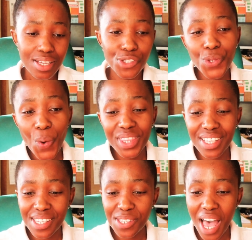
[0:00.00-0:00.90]
So
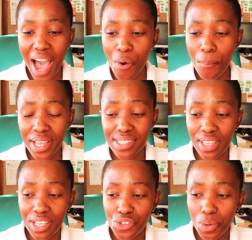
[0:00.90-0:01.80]
this is how my
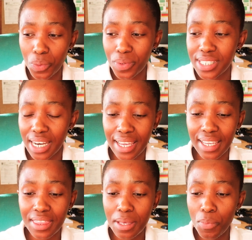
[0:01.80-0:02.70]
schedule looked
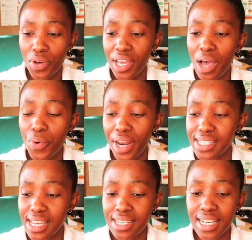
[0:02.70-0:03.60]
like. In the morning, I would
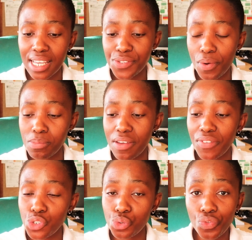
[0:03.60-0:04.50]
attend class from
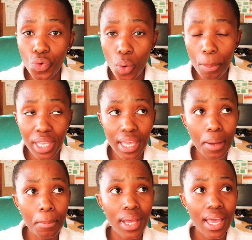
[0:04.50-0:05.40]
7 to 4
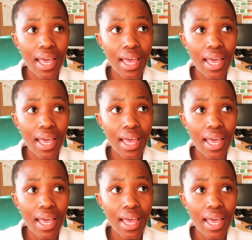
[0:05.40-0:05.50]
p.m.